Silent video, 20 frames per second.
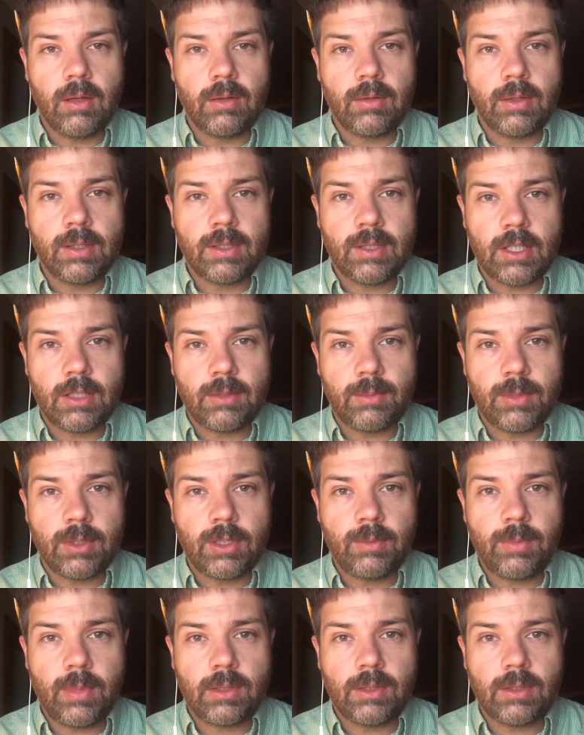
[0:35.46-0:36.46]
assessments,
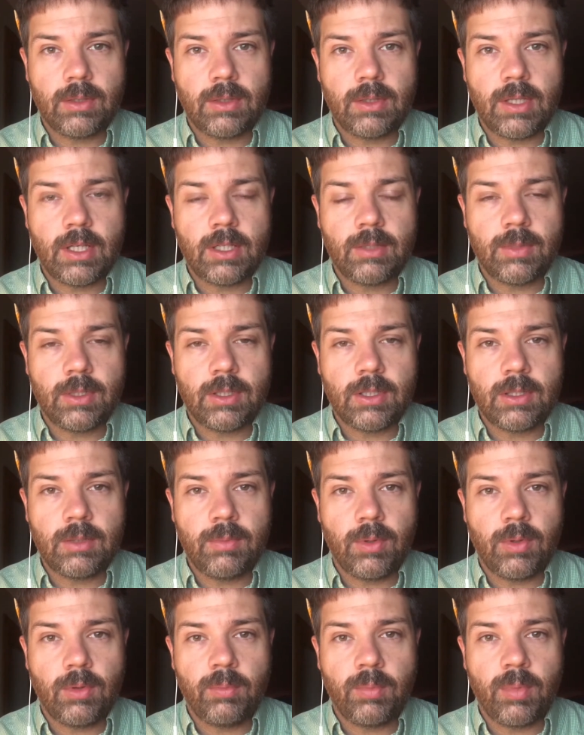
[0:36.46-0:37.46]
special assessments,
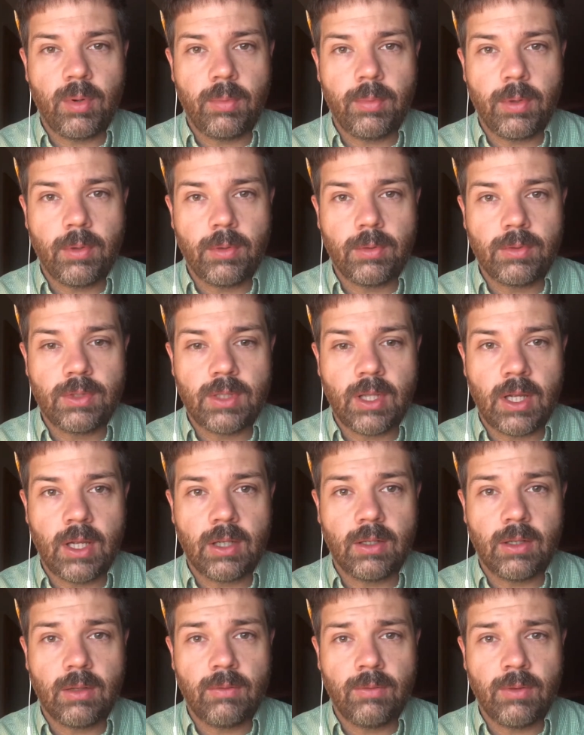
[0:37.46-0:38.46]
both proposed
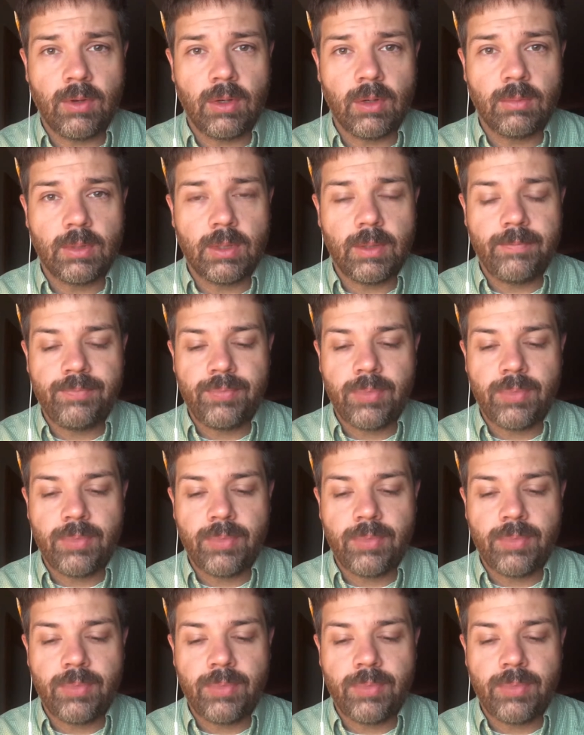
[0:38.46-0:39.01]
and confirmed.